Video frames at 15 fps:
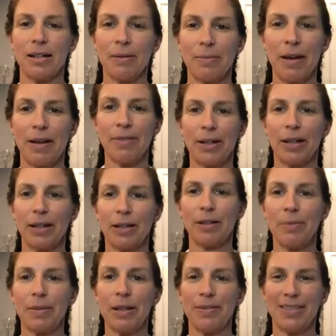I'm having a
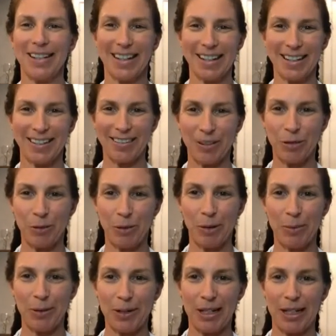little bit of technical
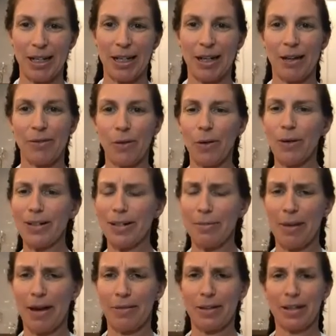trouble today. Of course I'm
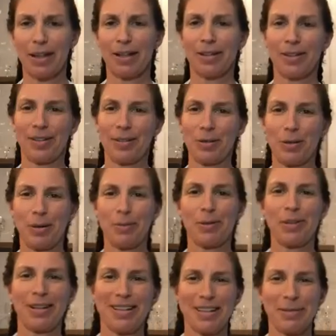having technical trouble
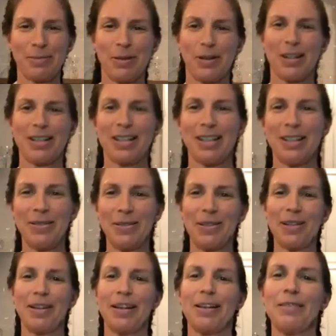because I'm trying to do a
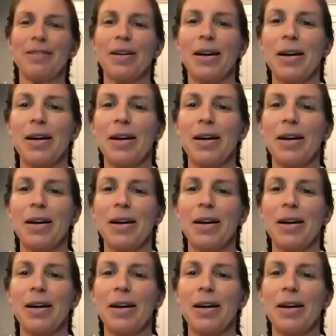live.